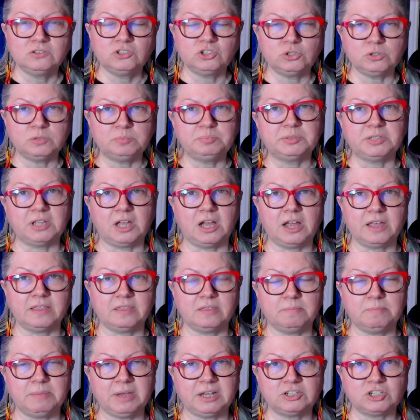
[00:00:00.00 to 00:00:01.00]
to apply
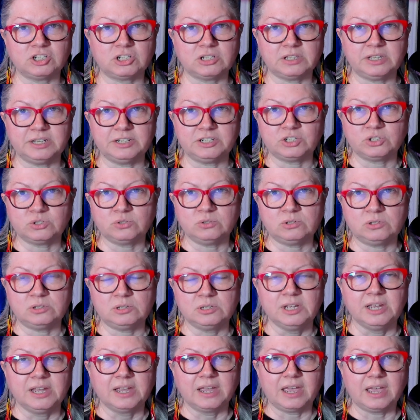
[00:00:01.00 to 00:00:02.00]
the magic light tool